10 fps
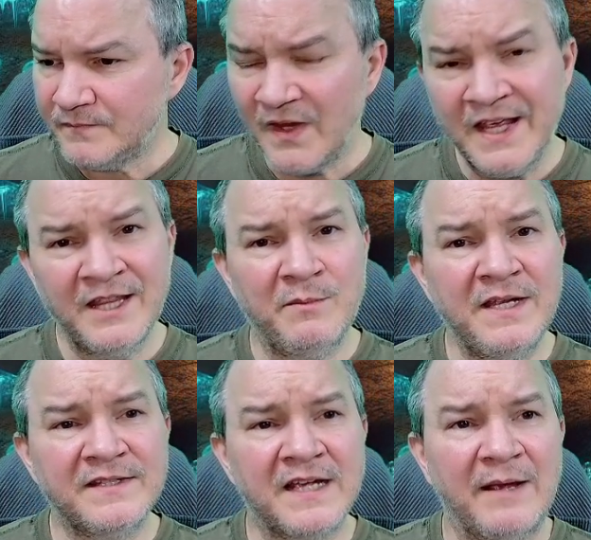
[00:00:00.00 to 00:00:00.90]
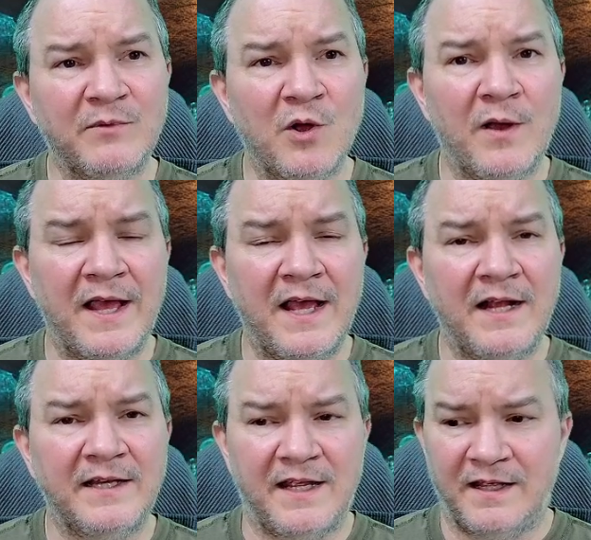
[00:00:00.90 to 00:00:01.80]
In the meantime, go
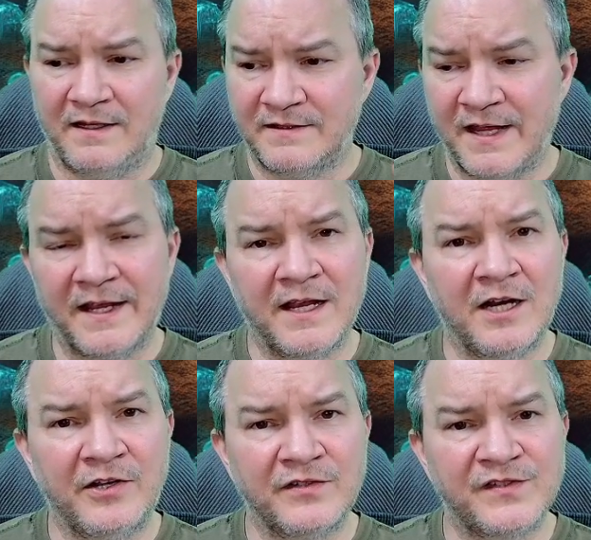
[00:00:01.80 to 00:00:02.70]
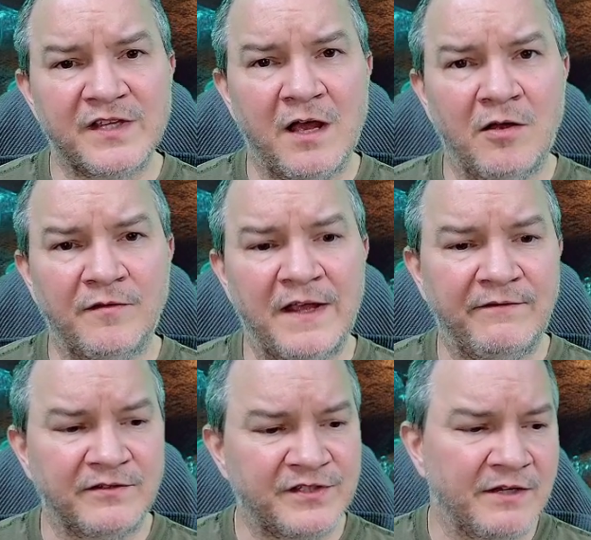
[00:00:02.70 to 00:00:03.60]
ahead and take care of yourself. Have
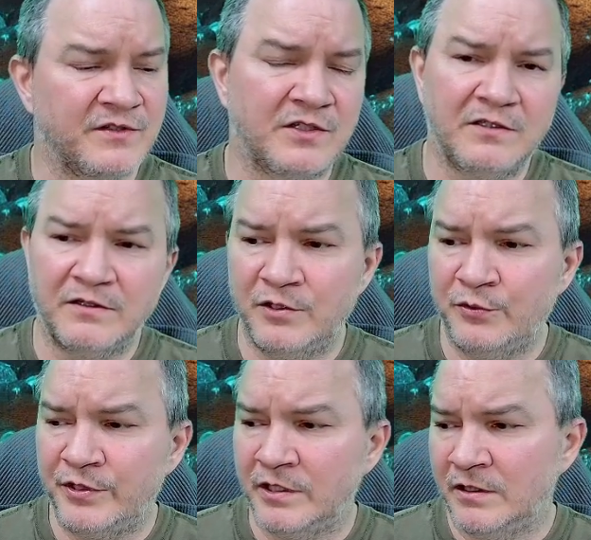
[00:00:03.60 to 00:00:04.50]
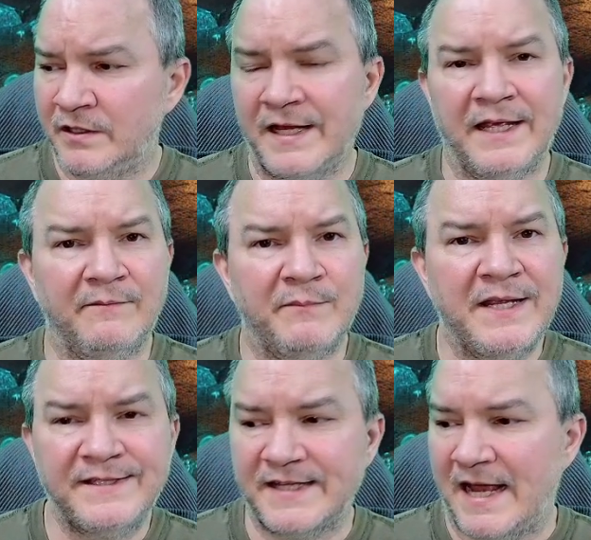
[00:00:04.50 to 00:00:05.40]
yourselves a good new year, and
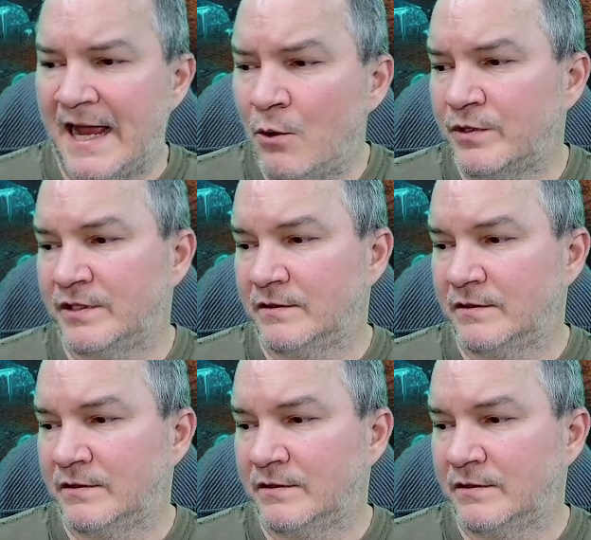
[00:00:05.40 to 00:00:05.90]
peace out.